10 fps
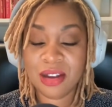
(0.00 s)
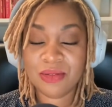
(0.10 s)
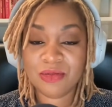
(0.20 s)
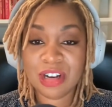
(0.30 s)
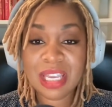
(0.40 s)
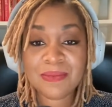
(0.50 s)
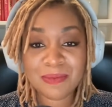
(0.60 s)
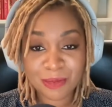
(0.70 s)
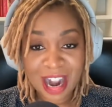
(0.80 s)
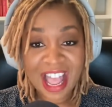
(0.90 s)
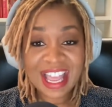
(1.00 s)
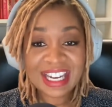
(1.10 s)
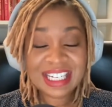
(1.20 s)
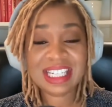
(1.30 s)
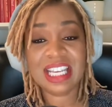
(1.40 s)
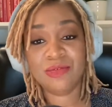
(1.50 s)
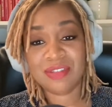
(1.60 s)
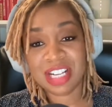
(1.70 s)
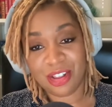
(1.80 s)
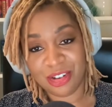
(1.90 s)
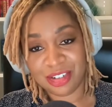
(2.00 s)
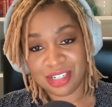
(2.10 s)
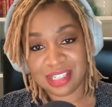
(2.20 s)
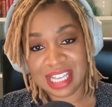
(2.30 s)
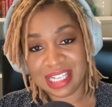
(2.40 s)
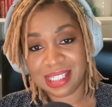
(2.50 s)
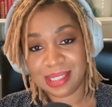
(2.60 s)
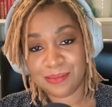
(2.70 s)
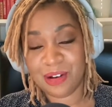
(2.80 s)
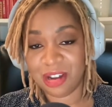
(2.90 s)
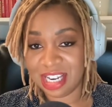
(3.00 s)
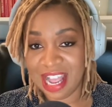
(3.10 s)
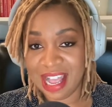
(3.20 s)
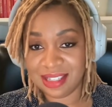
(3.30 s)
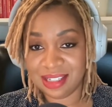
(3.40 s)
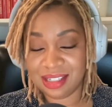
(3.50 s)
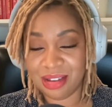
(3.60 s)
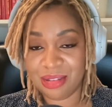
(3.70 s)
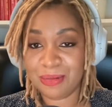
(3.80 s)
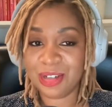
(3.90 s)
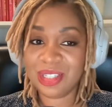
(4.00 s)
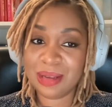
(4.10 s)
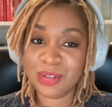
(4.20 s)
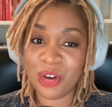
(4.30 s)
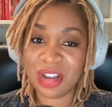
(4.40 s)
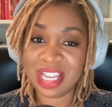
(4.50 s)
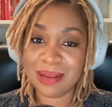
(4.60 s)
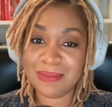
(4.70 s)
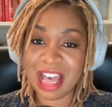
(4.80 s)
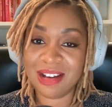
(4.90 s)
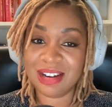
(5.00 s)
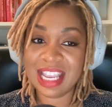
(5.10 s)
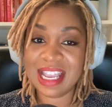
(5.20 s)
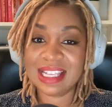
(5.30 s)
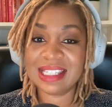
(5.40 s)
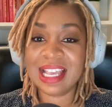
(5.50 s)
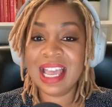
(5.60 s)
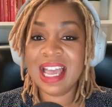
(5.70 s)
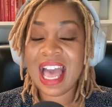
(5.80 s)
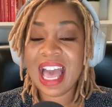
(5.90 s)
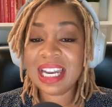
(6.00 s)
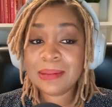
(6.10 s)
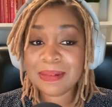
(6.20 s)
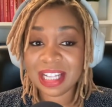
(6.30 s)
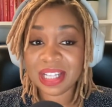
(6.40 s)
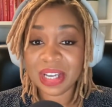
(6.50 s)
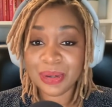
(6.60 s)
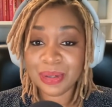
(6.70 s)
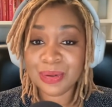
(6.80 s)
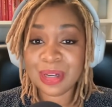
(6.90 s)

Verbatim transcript: rebrand and relaunch this podcast. So, the person I'm talking about is Hannah Pillow, who